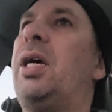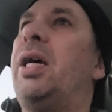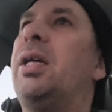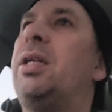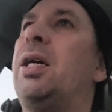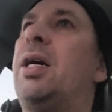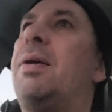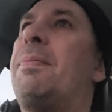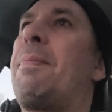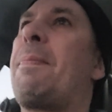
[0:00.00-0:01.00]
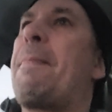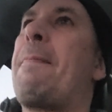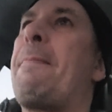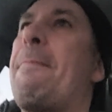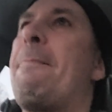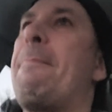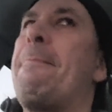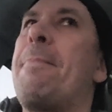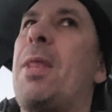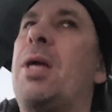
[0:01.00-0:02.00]
and uh,
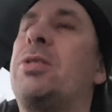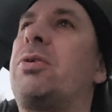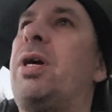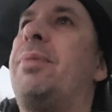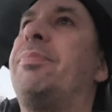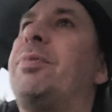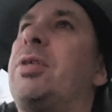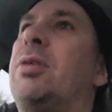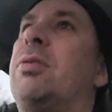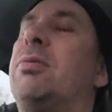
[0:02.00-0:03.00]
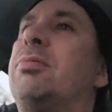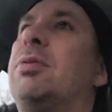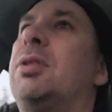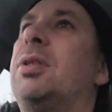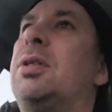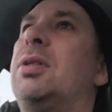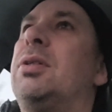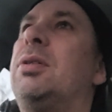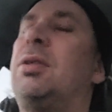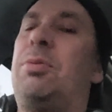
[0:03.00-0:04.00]
it's great. So
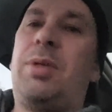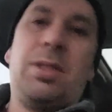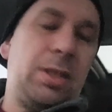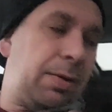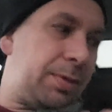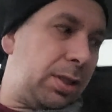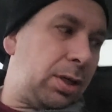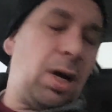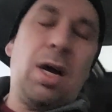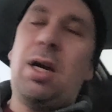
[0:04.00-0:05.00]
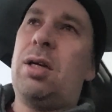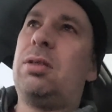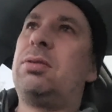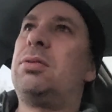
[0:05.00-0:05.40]
all my stuff's in the car.